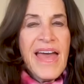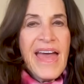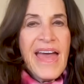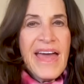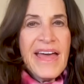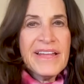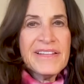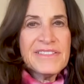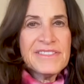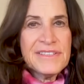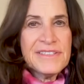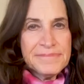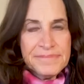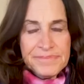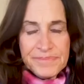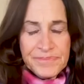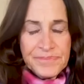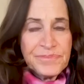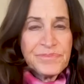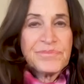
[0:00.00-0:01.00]
and
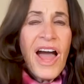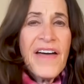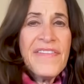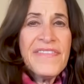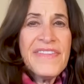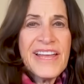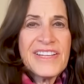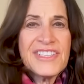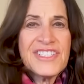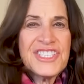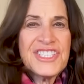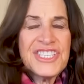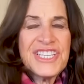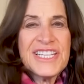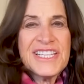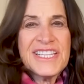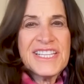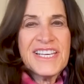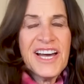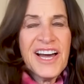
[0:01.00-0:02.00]
on that
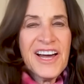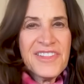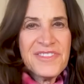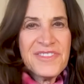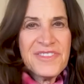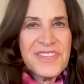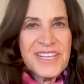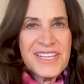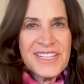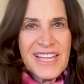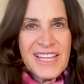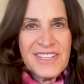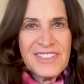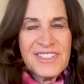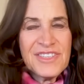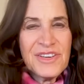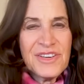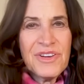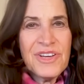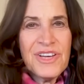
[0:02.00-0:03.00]
sheet, the other thing
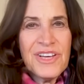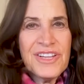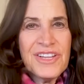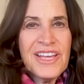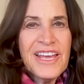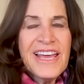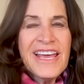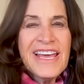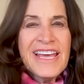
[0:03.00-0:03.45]
that's so good